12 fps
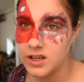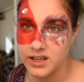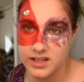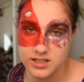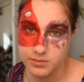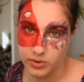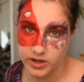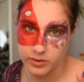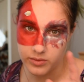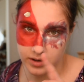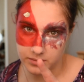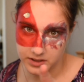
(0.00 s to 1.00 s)
Here's the point
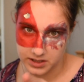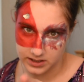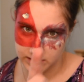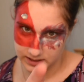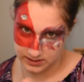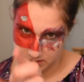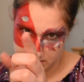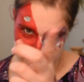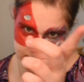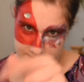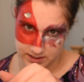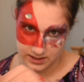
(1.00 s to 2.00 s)
where I'm gonna let
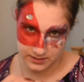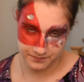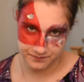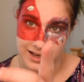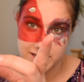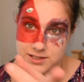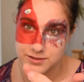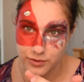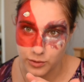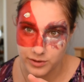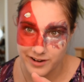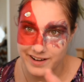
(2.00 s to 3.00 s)
this fast
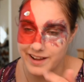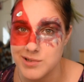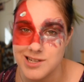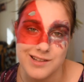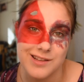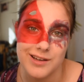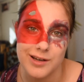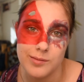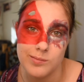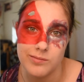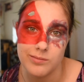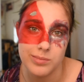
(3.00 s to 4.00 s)
forward to the
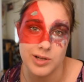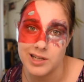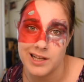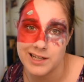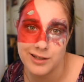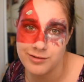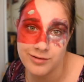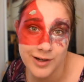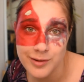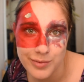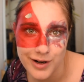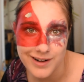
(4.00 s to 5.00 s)
bloody
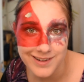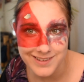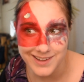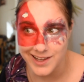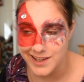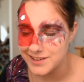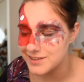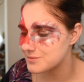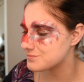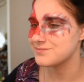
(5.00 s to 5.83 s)
fun part at the end.